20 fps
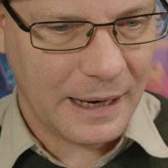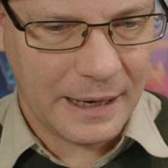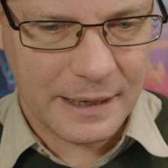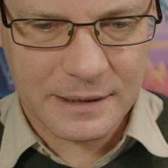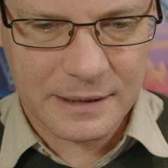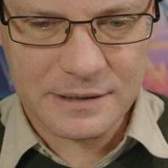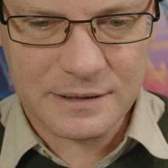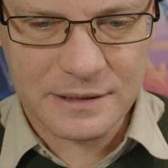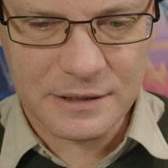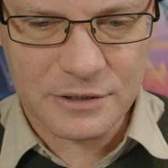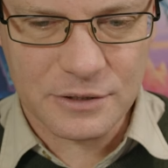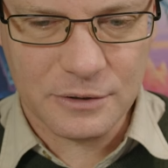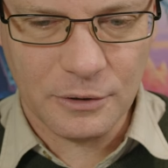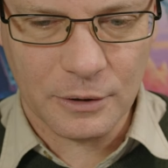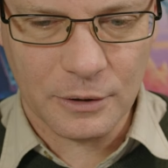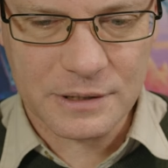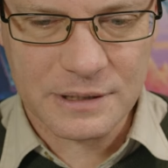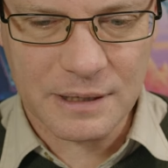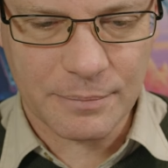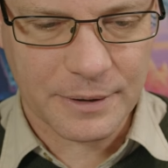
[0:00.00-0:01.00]
and it's just
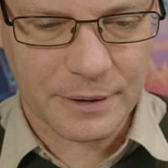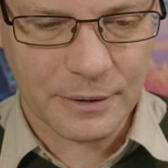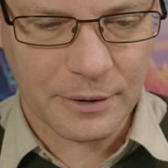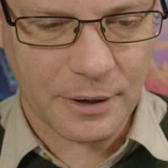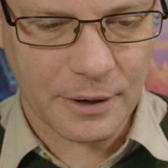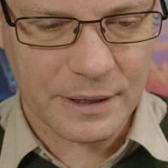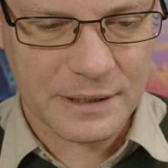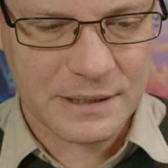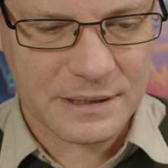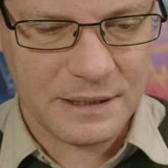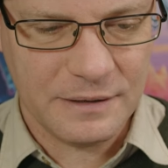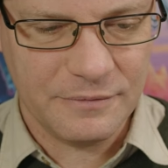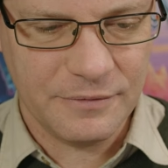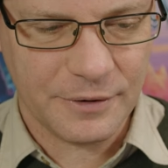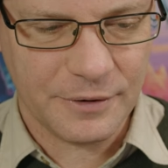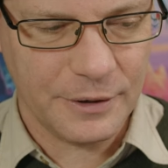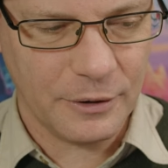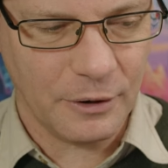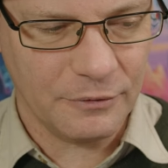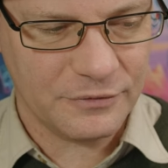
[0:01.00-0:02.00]
not something that I see
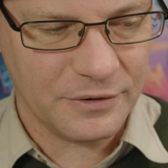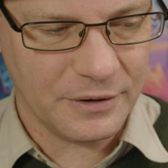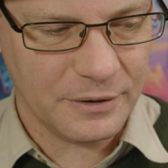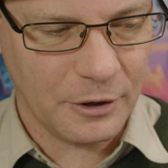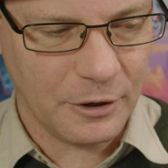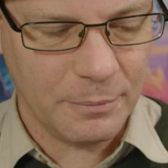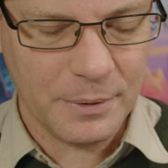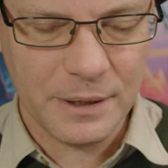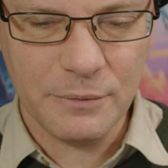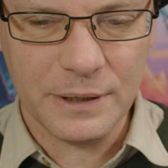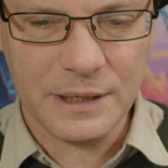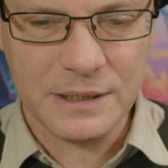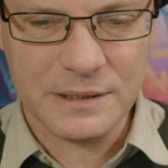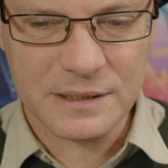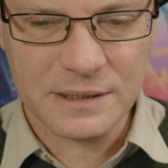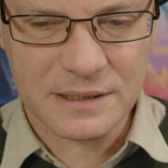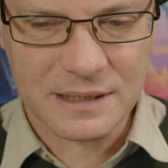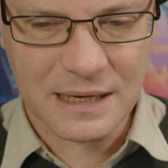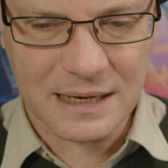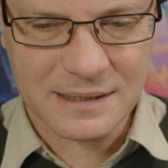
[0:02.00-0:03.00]
very often. Nobody really
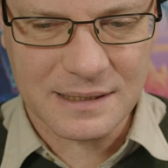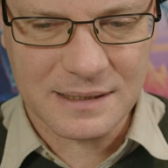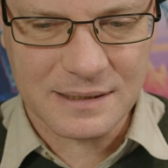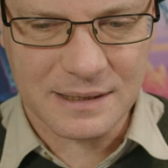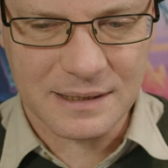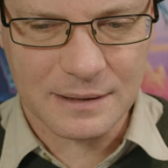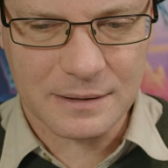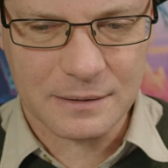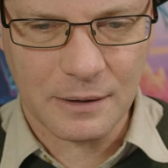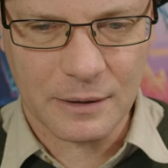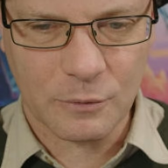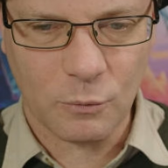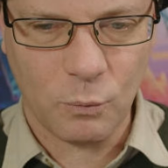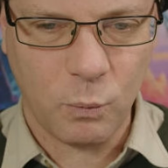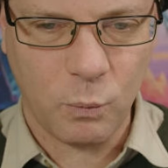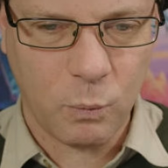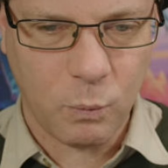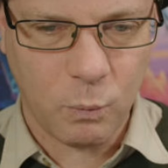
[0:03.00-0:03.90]
discusses it. Like,